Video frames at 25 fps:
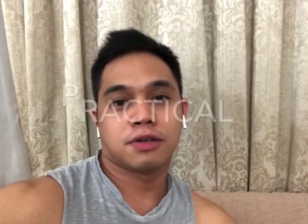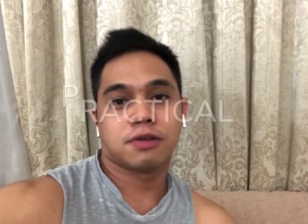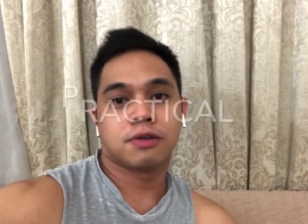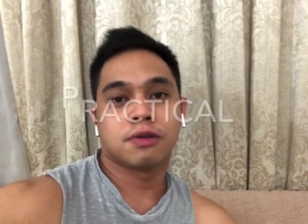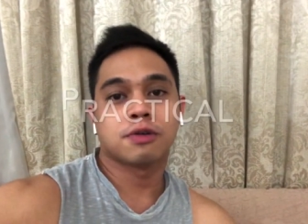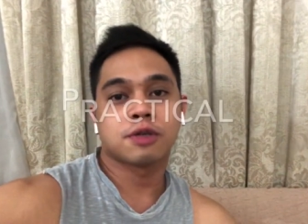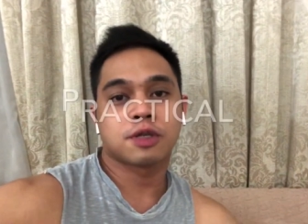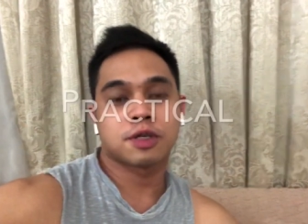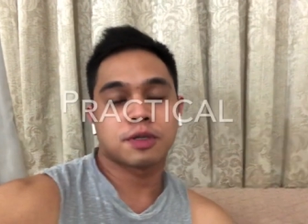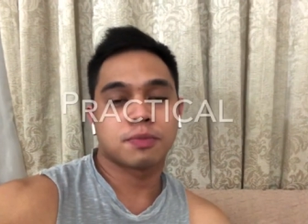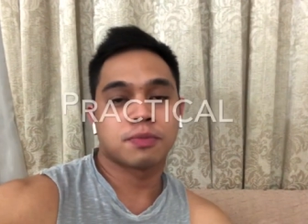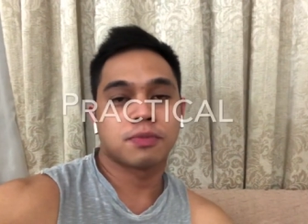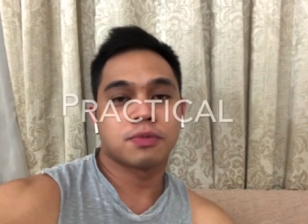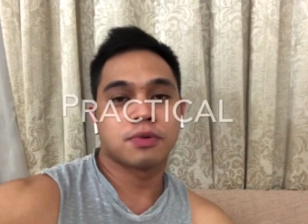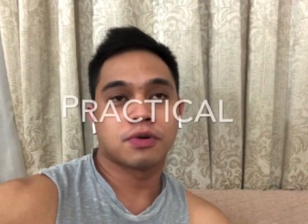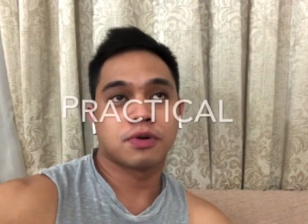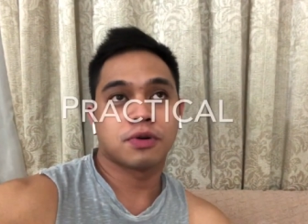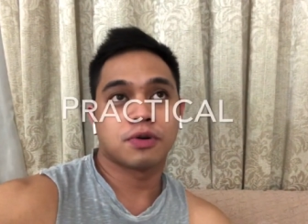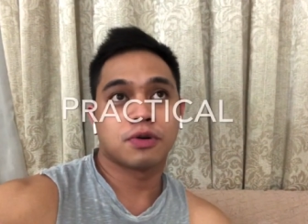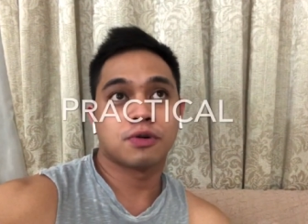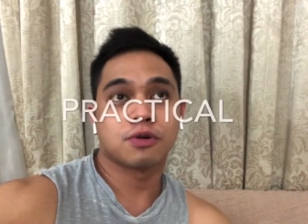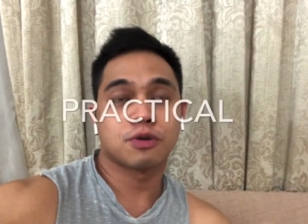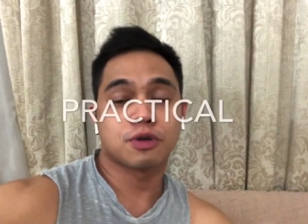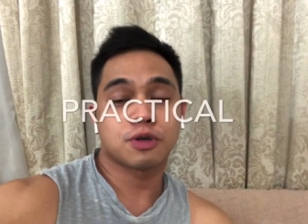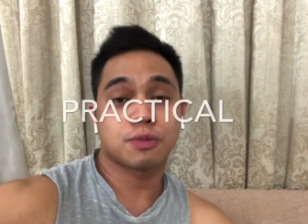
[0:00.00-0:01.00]

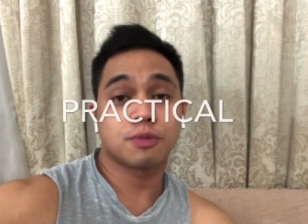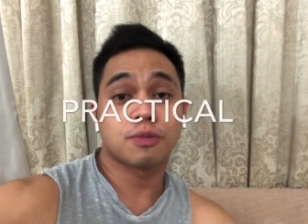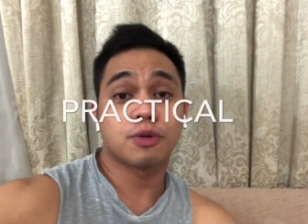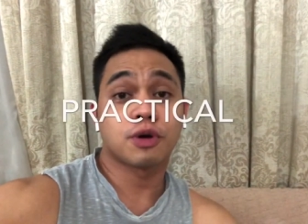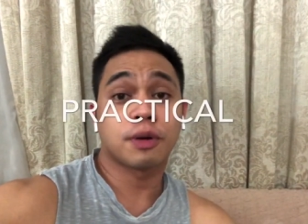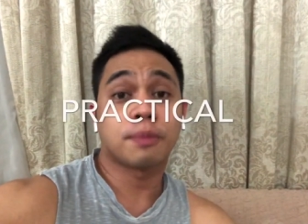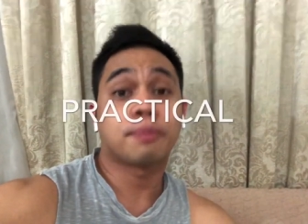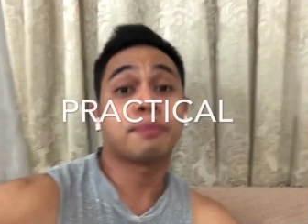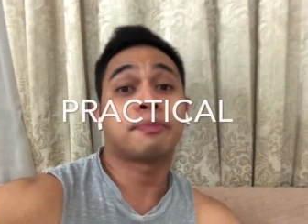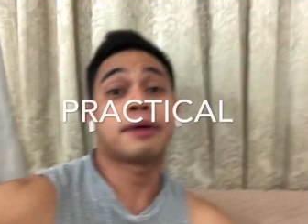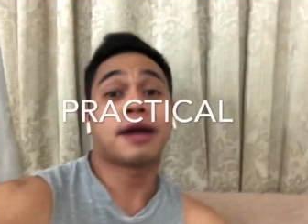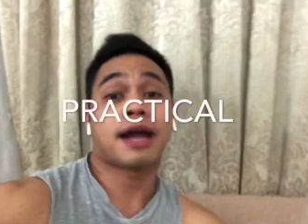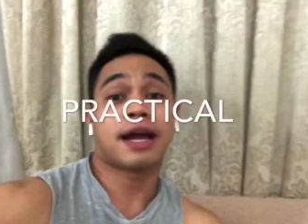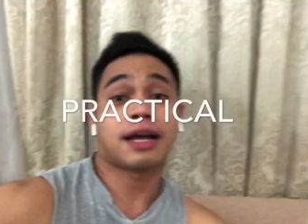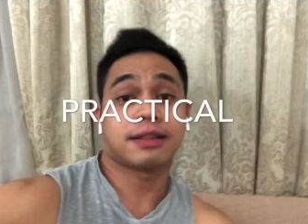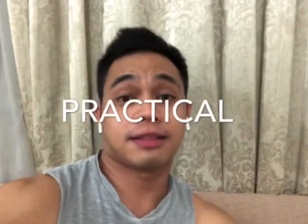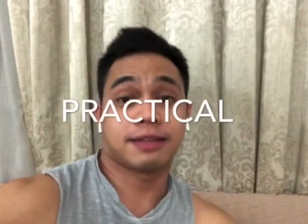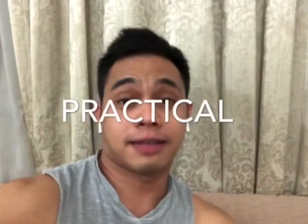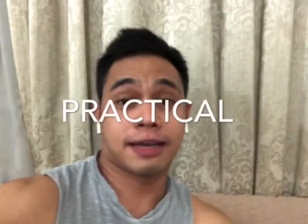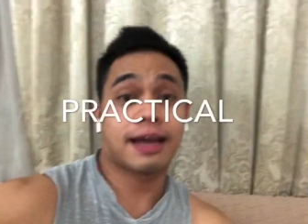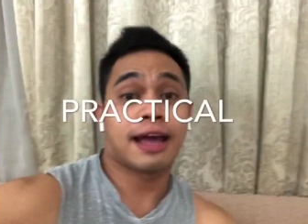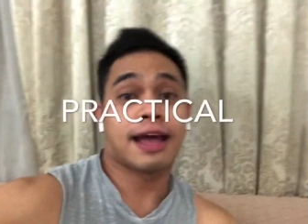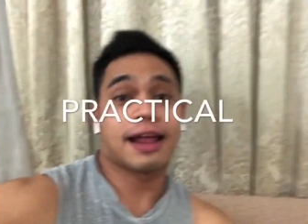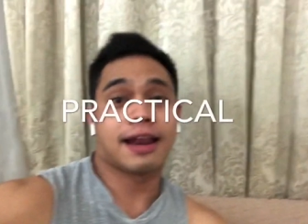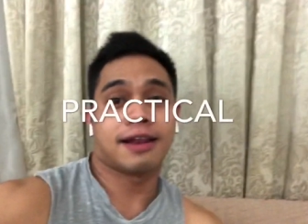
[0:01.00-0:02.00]
who's more
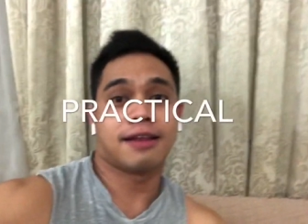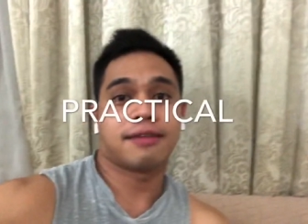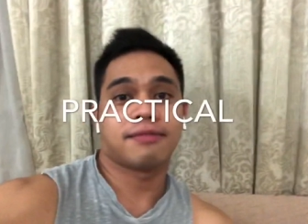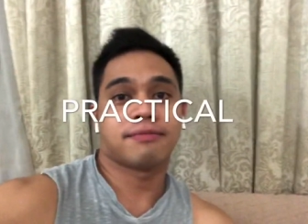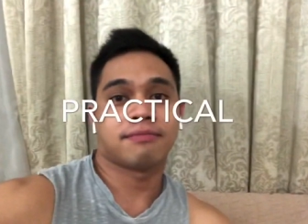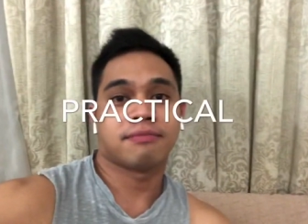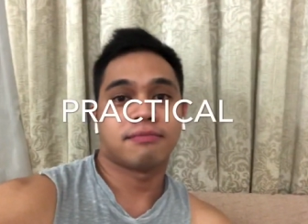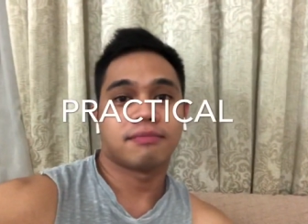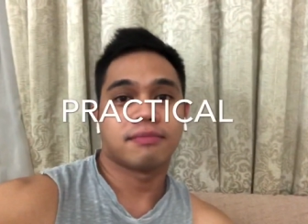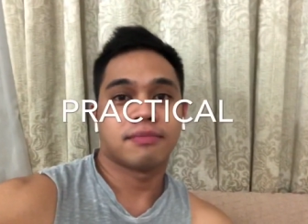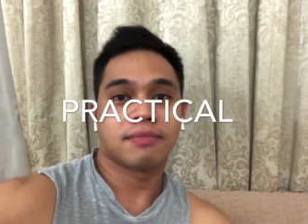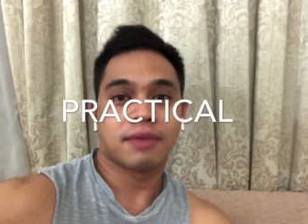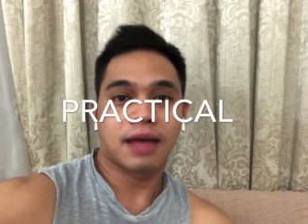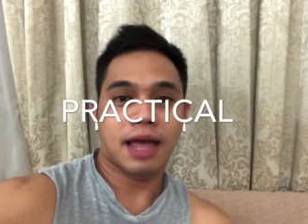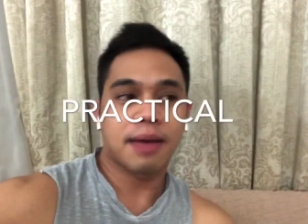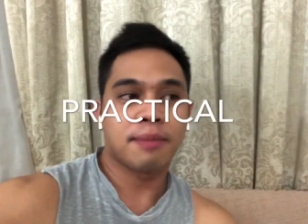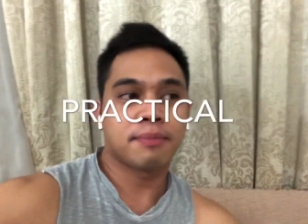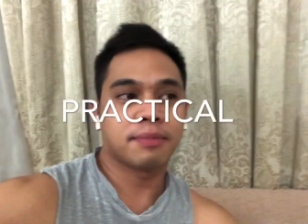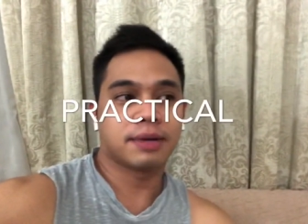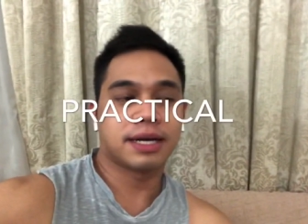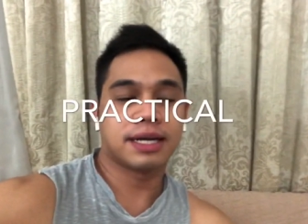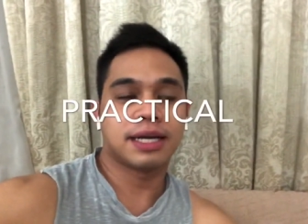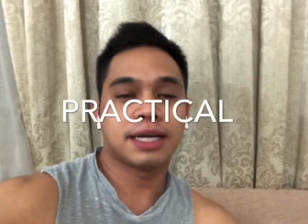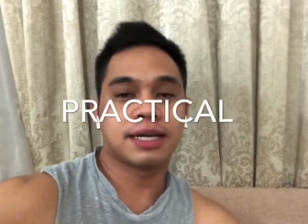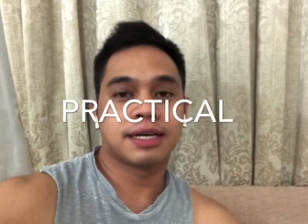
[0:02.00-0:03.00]
practical. I'm
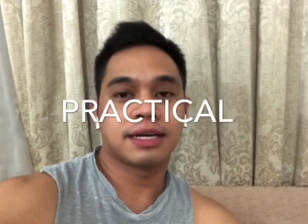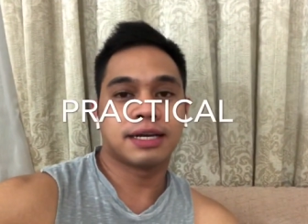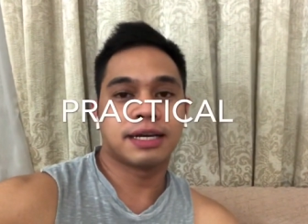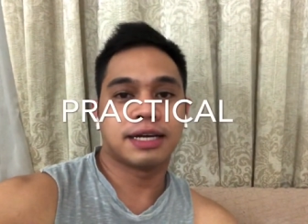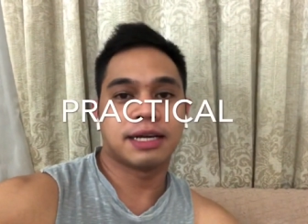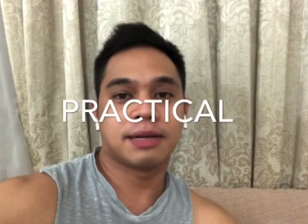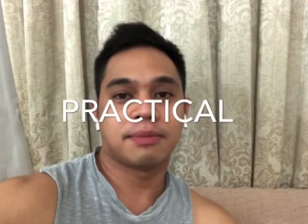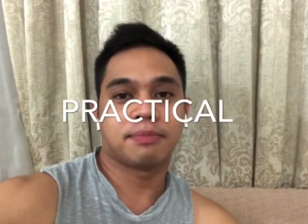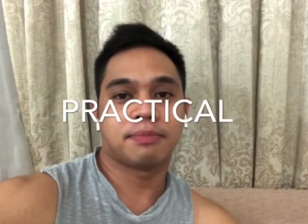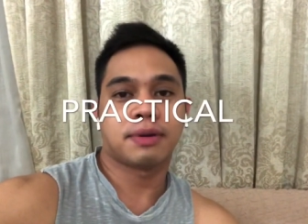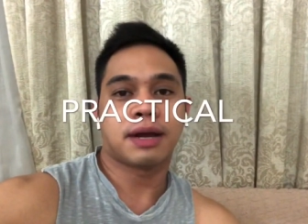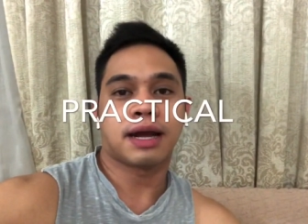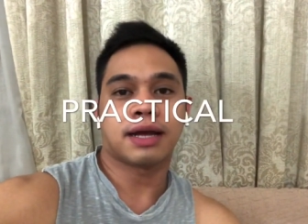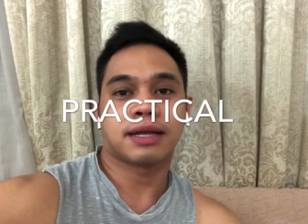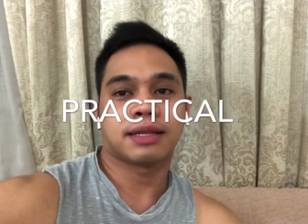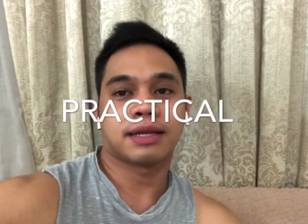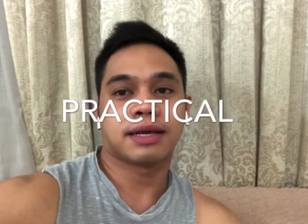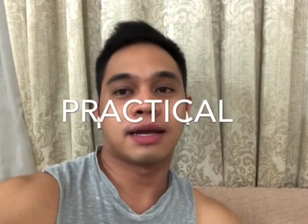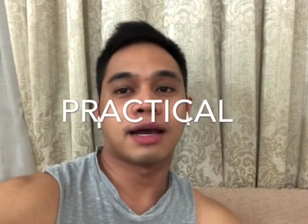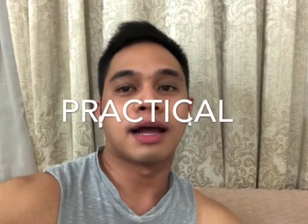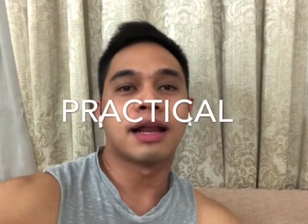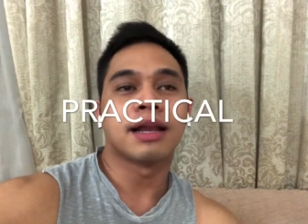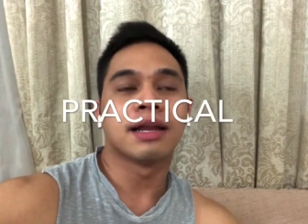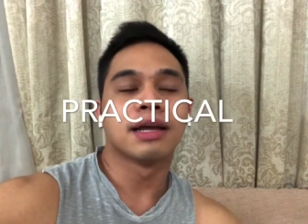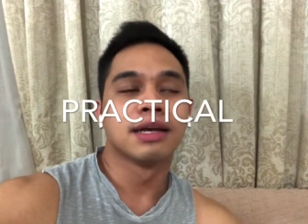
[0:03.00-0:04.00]
really, really
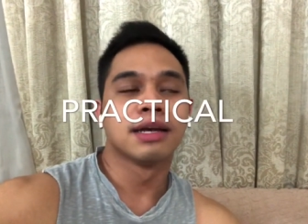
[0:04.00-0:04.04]
practical